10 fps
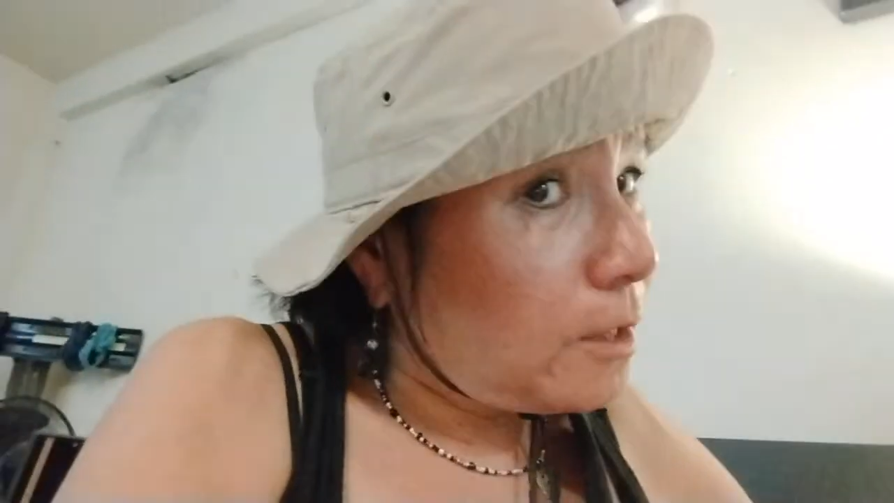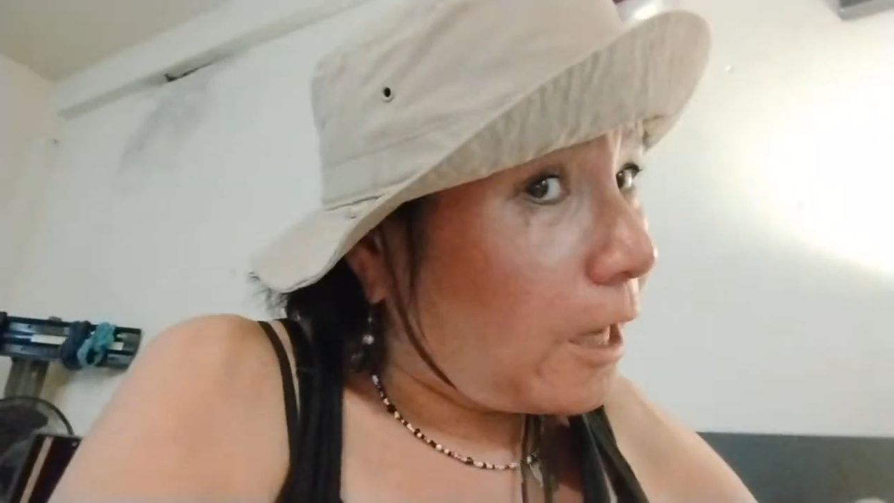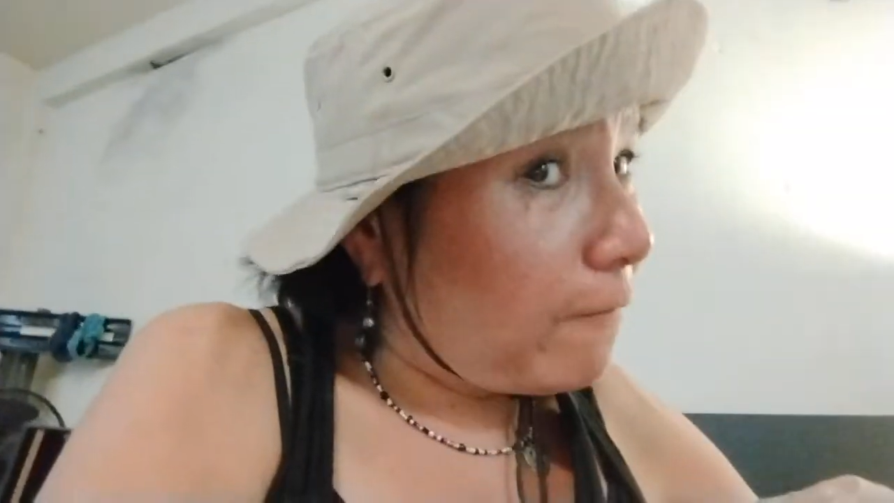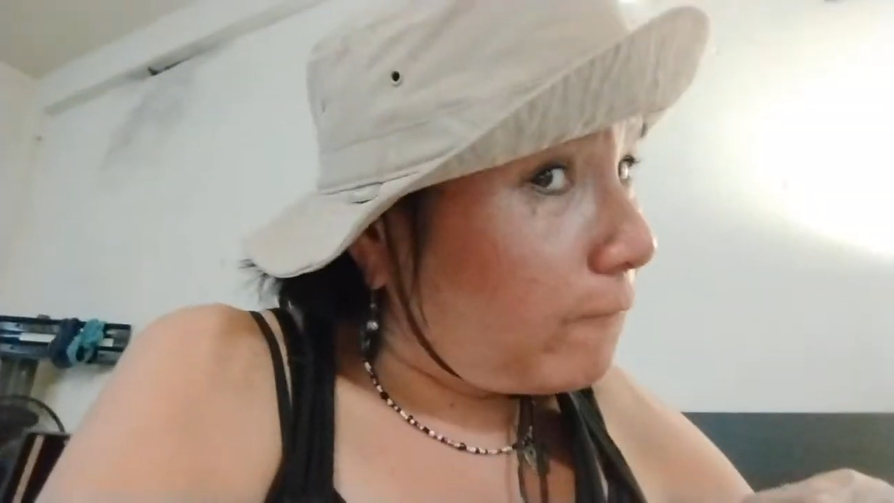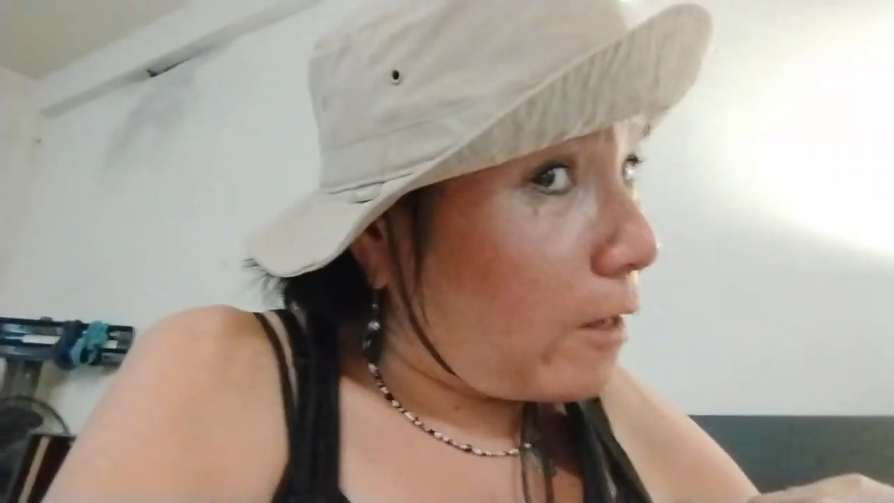
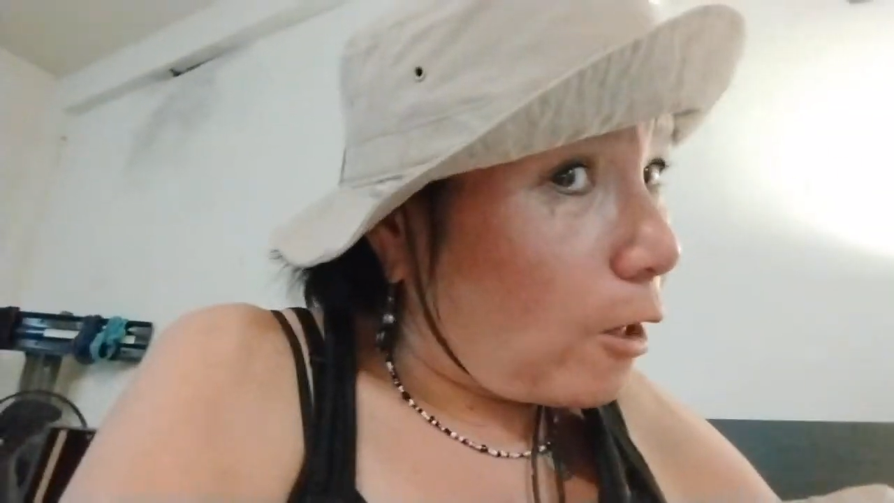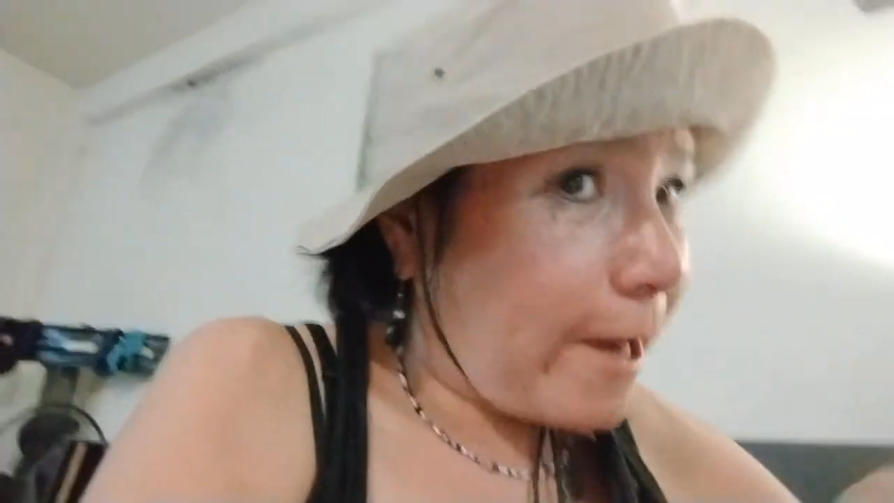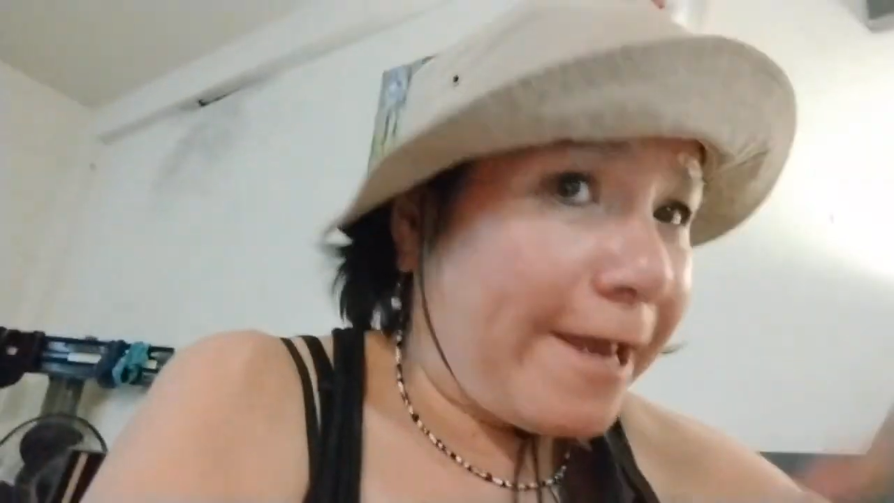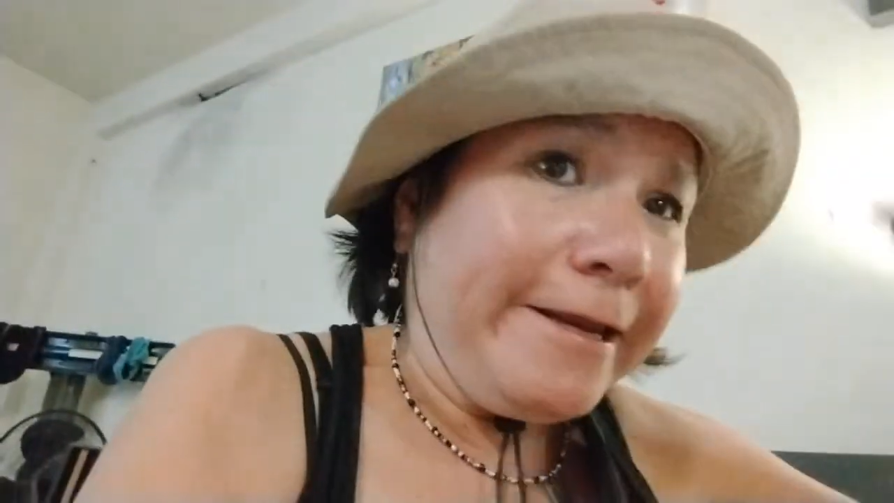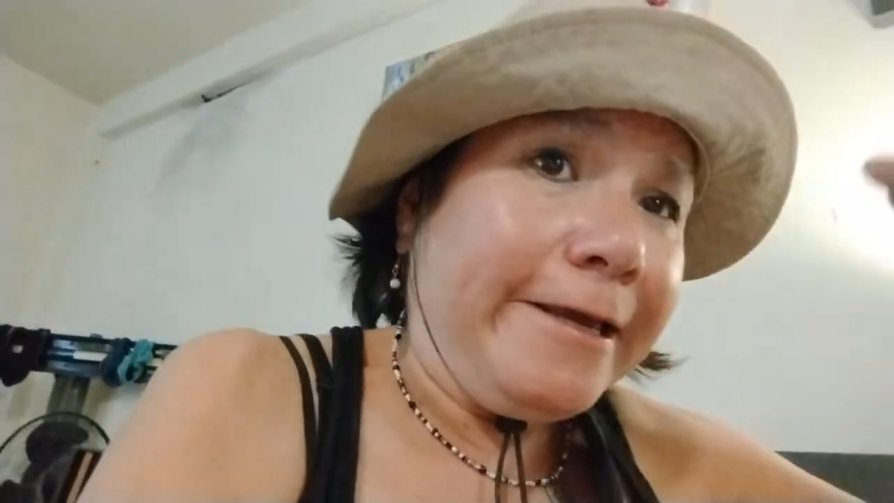have
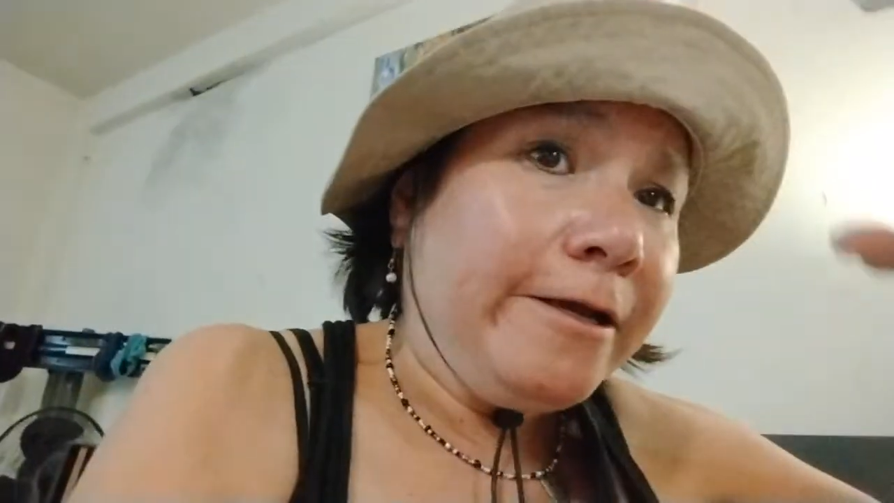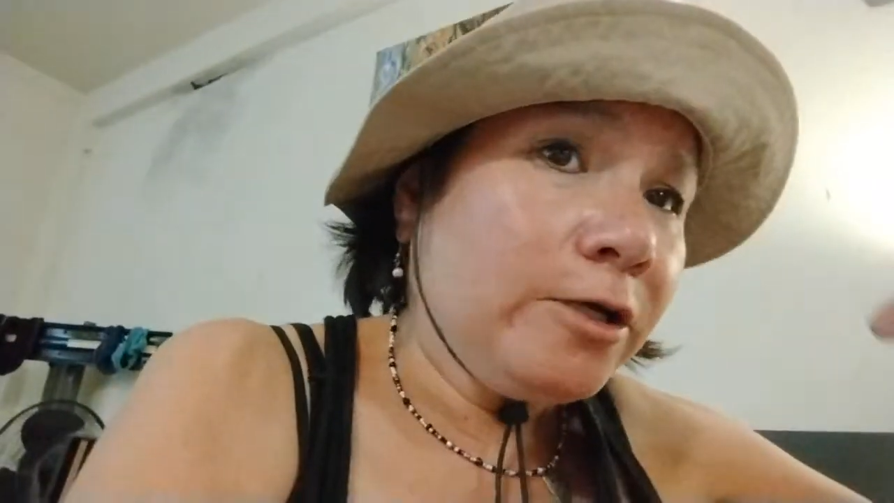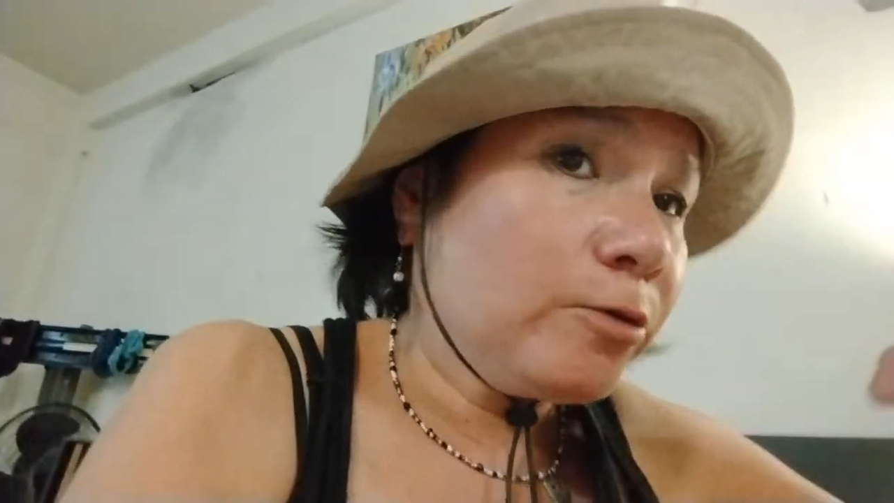80 to